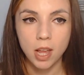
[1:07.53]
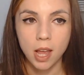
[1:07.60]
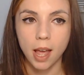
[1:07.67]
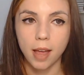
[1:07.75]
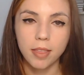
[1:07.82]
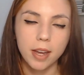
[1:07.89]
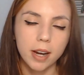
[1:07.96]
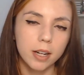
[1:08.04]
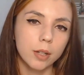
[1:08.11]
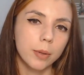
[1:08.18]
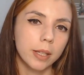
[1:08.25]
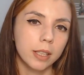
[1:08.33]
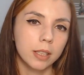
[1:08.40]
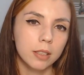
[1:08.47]
and they're
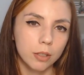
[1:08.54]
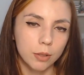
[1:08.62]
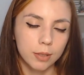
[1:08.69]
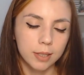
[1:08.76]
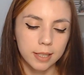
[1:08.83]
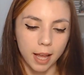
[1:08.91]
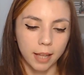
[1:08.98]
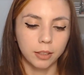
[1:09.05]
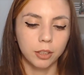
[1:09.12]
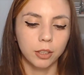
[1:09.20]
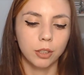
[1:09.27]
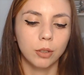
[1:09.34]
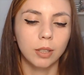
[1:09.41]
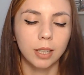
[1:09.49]
going to send
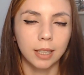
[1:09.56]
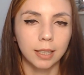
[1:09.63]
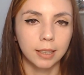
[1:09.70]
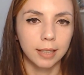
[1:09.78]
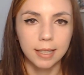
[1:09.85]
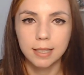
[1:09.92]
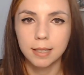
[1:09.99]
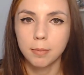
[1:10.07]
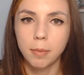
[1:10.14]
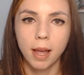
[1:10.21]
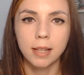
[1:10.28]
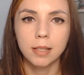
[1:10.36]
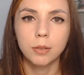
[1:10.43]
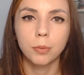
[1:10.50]
you an S M
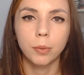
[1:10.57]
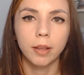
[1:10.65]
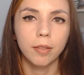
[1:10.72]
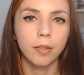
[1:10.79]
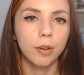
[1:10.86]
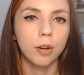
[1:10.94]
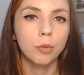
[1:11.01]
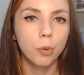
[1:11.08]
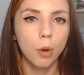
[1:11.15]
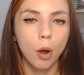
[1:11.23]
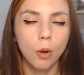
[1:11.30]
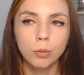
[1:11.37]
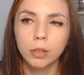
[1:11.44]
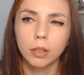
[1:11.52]
S with a
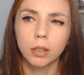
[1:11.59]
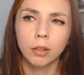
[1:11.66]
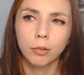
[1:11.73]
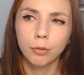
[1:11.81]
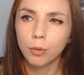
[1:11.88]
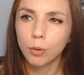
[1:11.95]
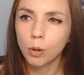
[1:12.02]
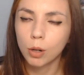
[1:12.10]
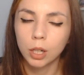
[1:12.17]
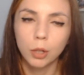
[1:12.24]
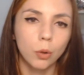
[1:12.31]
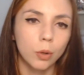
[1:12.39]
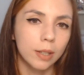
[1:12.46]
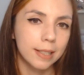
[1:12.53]
code of four
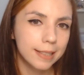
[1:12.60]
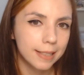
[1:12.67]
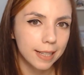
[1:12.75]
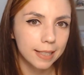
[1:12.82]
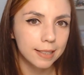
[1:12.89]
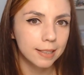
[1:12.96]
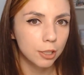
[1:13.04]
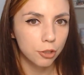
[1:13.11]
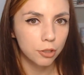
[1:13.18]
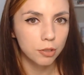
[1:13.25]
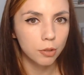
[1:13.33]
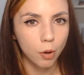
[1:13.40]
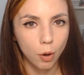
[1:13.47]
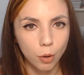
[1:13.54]
or six digit
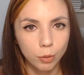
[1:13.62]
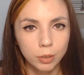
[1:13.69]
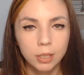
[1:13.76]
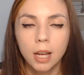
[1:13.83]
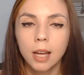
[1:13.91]
code